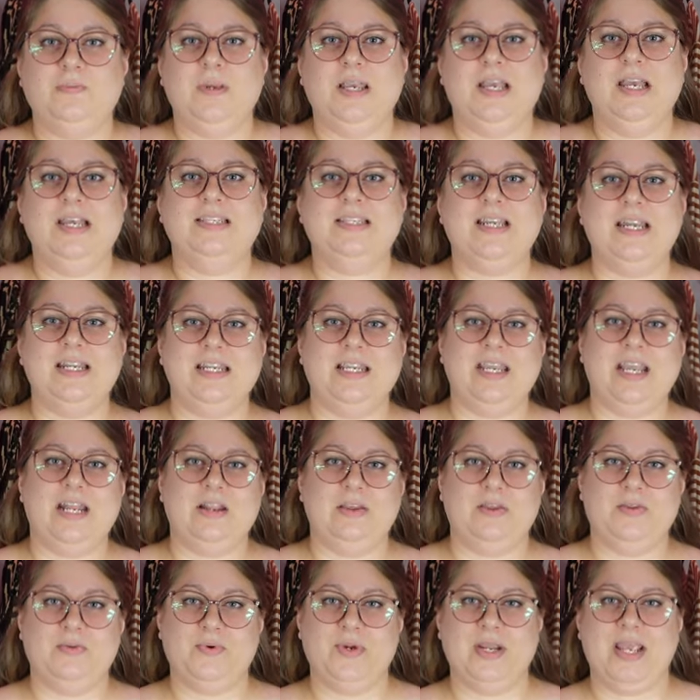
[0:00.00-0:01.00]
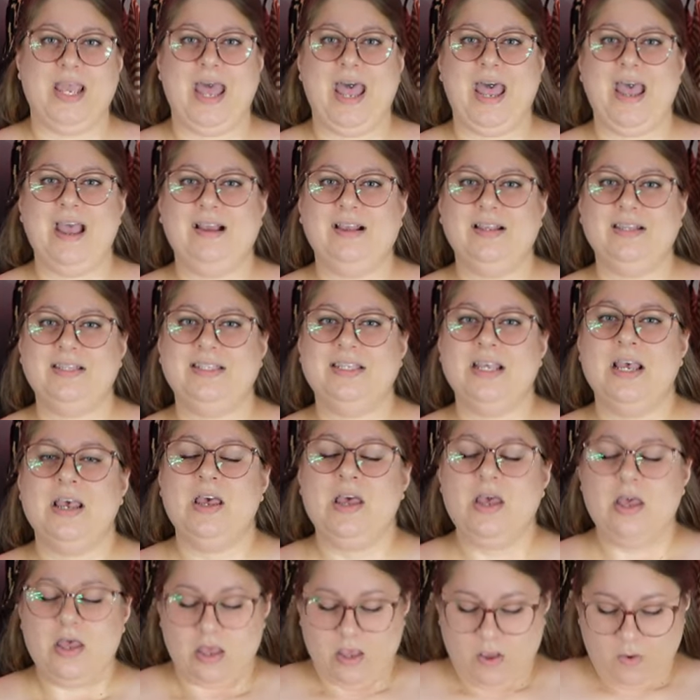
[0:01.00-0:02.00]
because I did get a 3X.
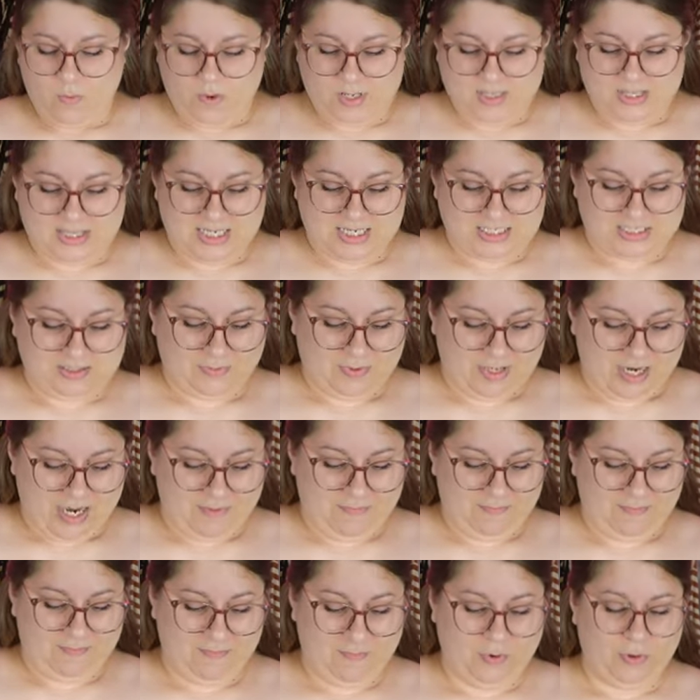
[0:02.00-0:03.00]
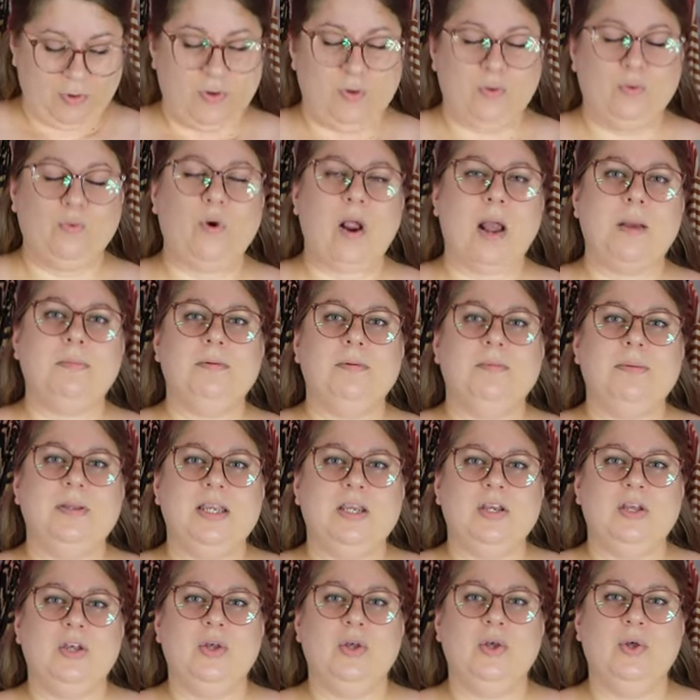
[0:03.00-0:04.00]
With this one I probably
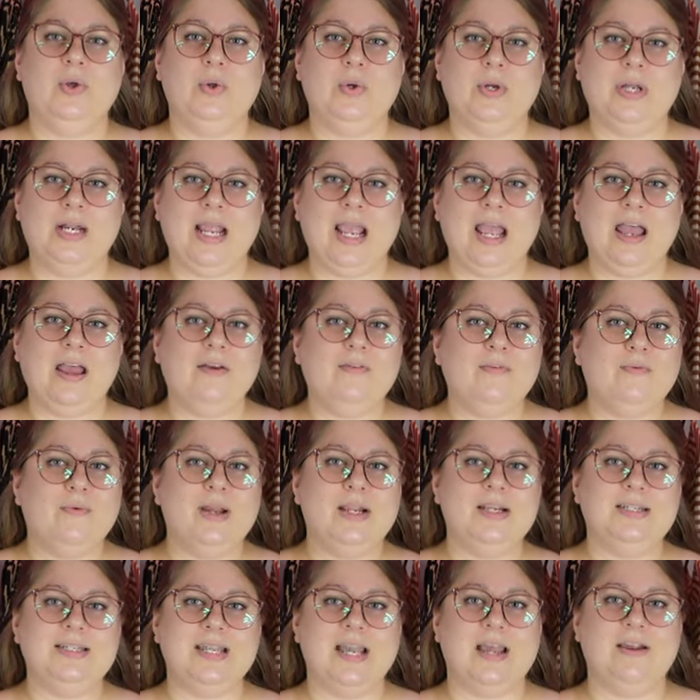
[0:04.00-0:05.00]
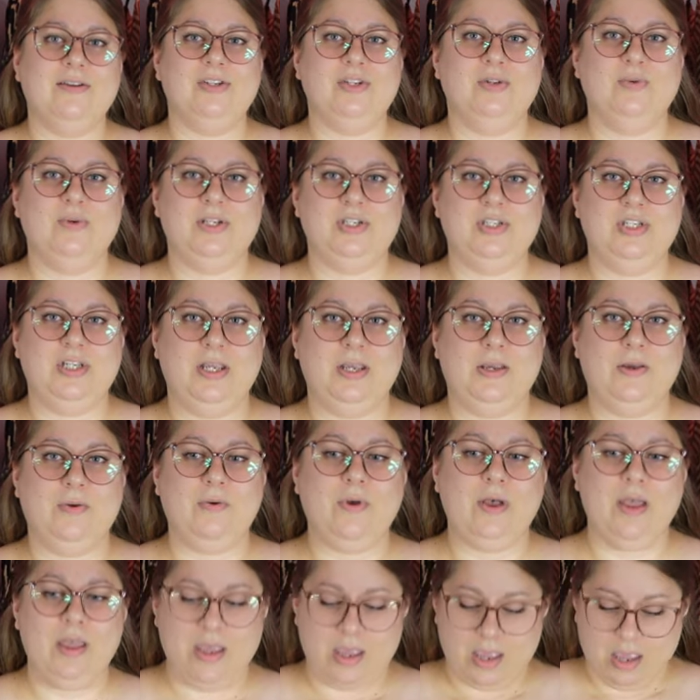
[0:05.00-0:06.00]
could have went down to a
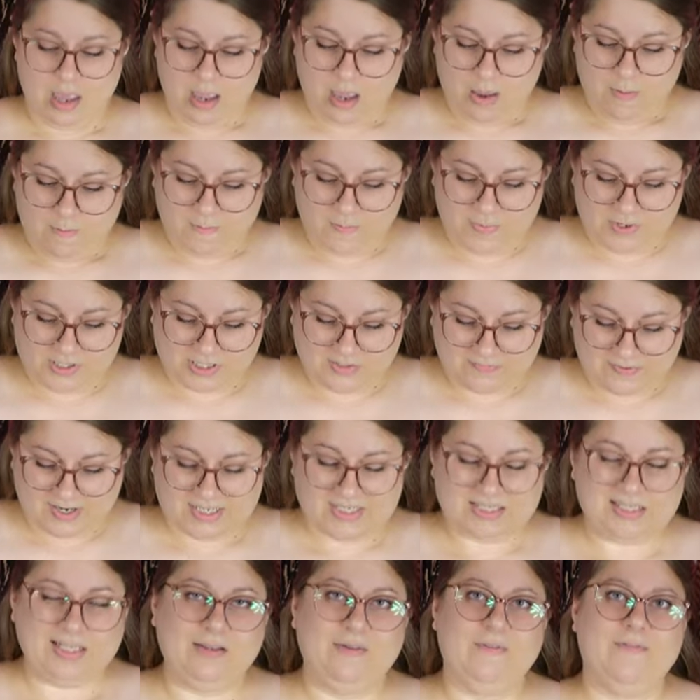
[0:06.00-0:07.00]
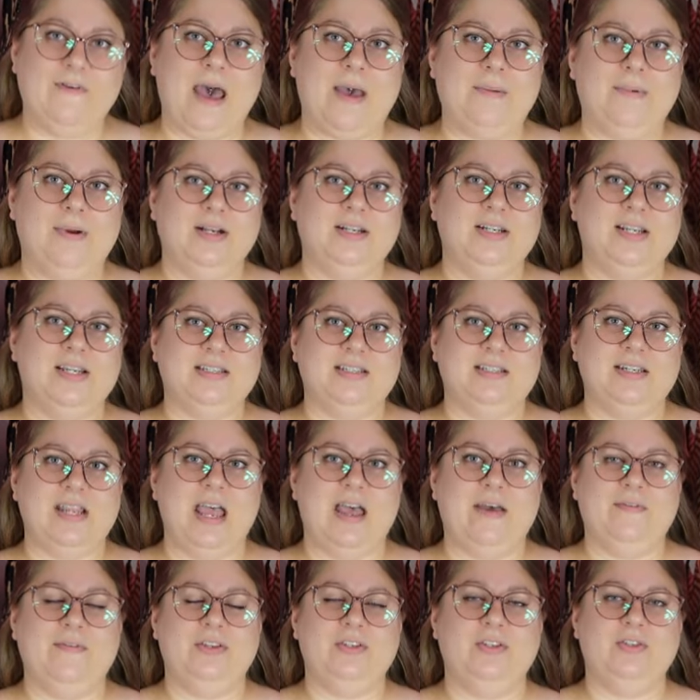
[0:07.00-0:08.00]
2, but the rest of the fabric doesn't
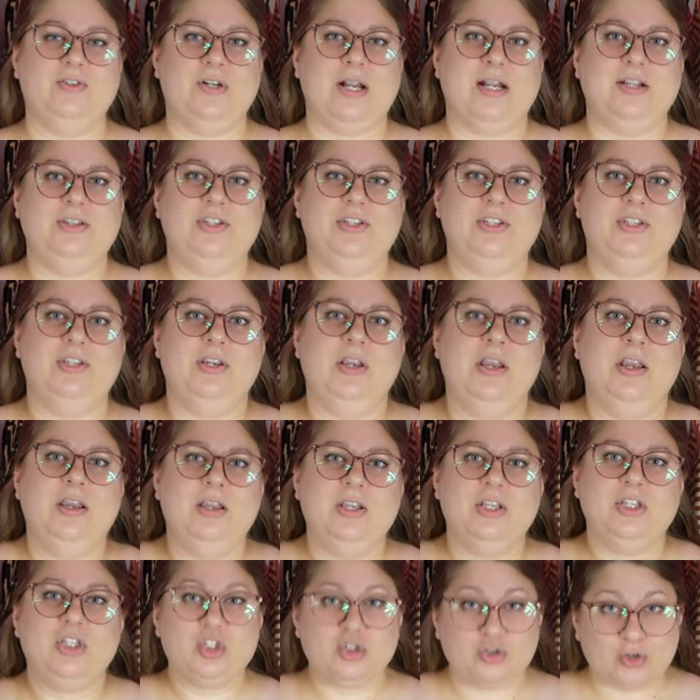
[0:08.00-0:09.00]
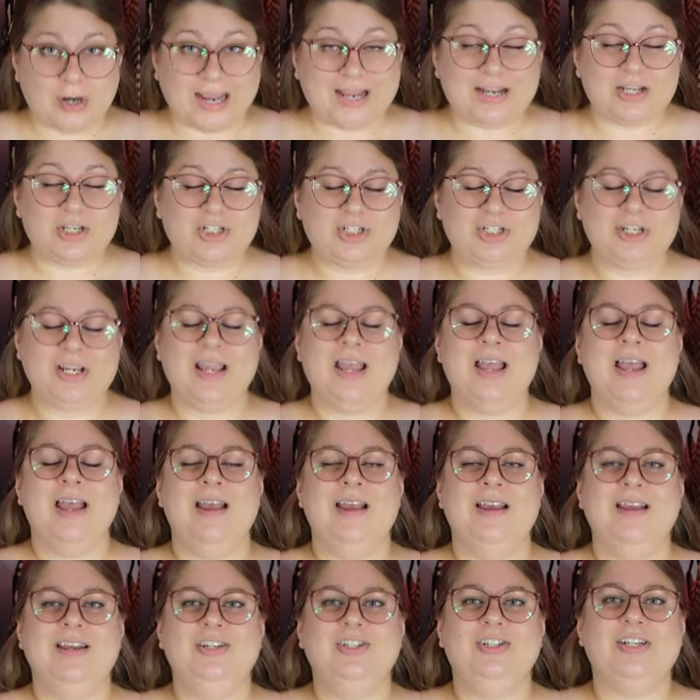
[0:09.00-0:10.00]
have a stretch, stretch,
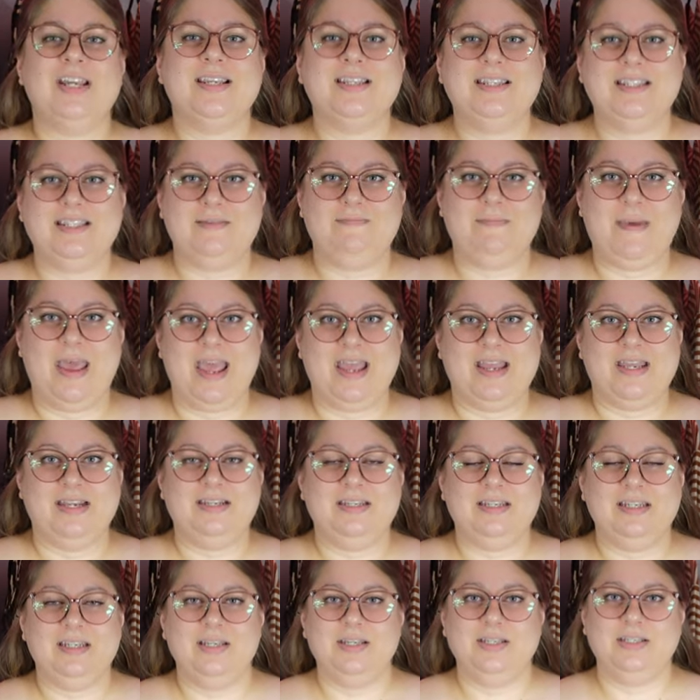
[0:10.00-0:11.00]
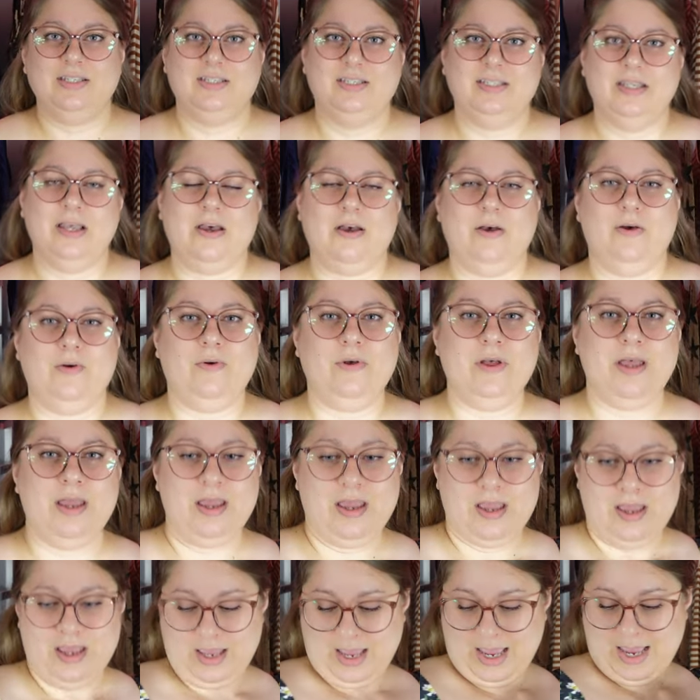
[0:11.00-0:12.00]
just the band. So
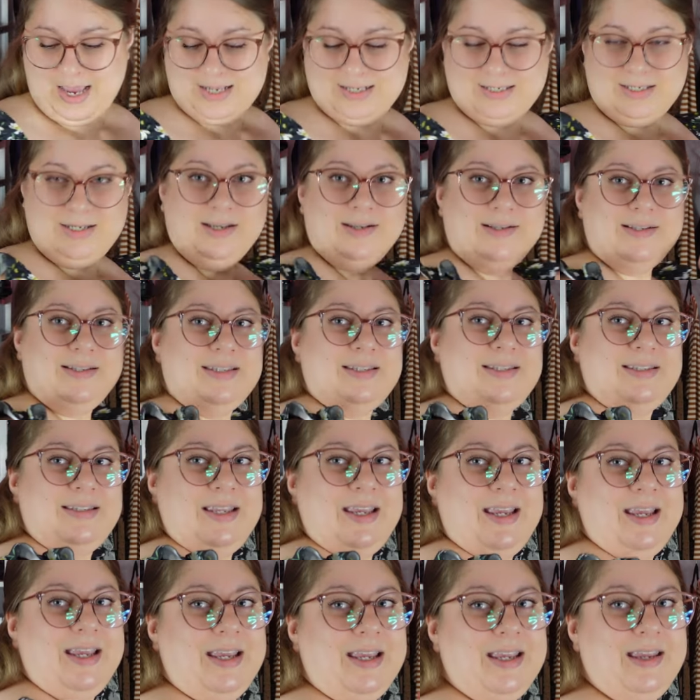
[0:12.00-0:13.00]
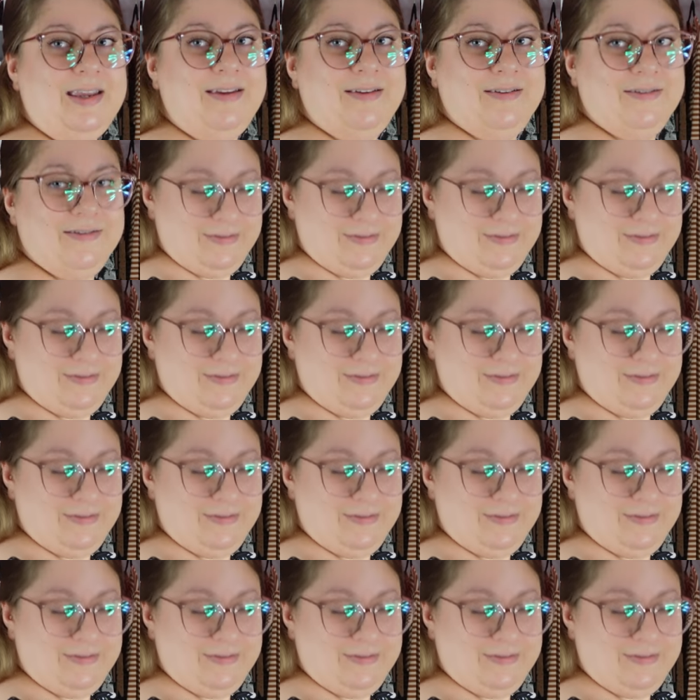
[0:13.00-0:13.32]
as you can see,